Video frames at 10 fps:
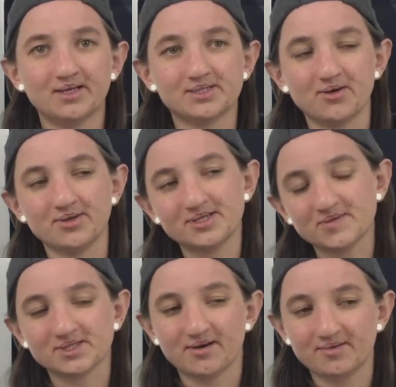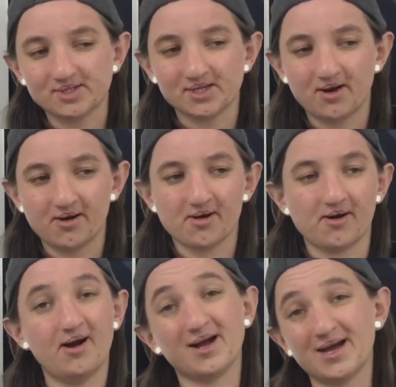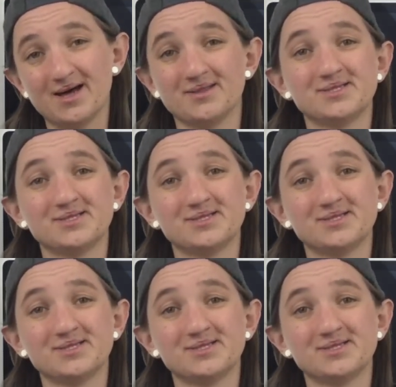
So this one's obviously harder. Again,